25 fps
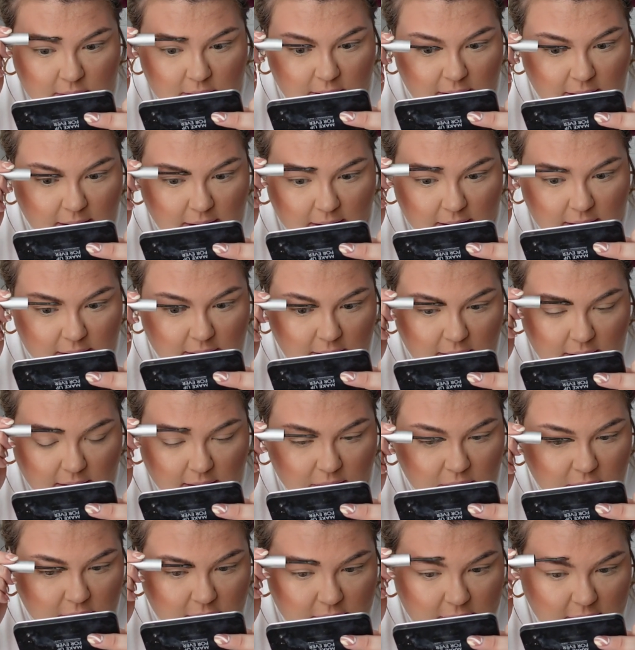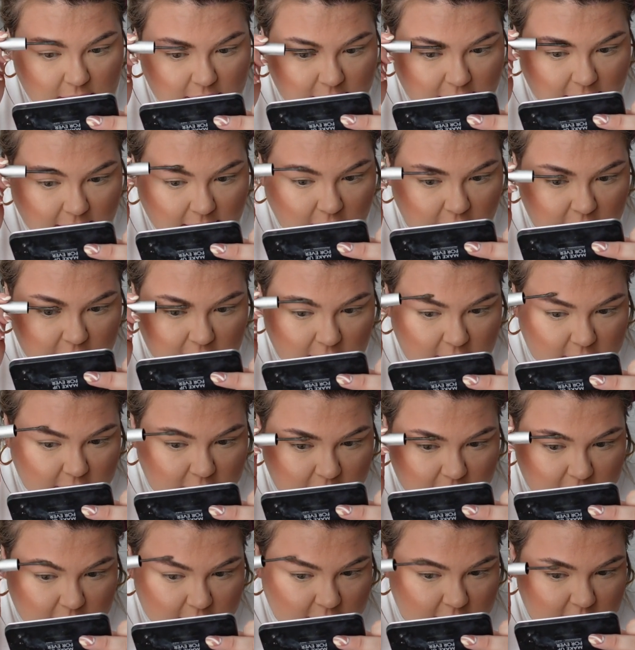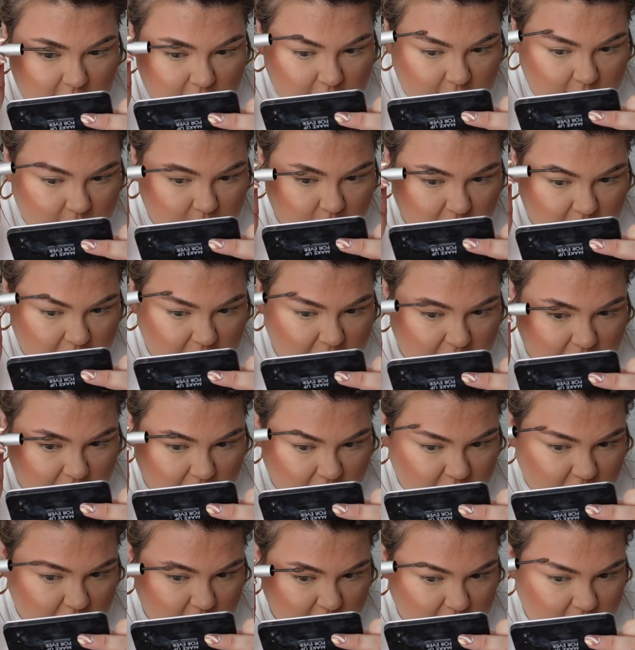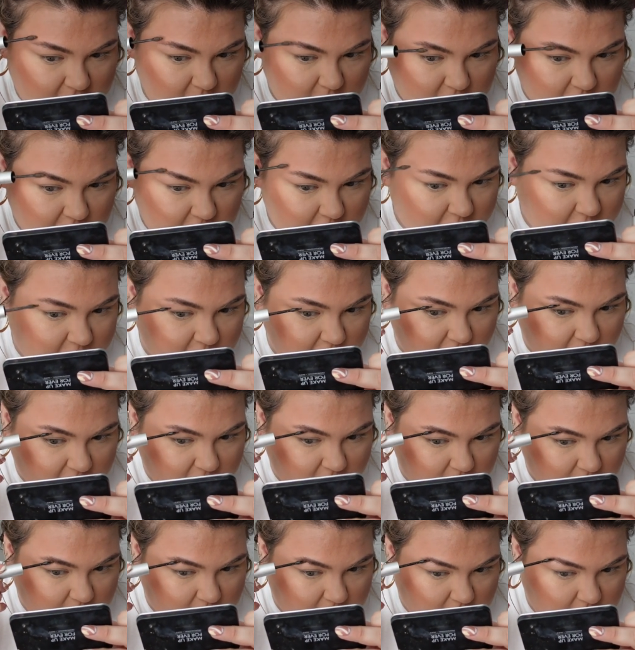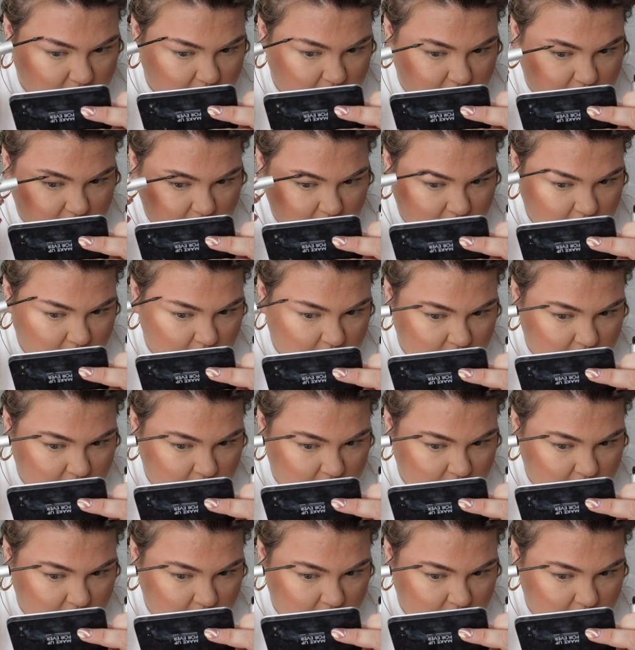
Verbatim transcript: And I really like how they look pretty naturally with just like some of this.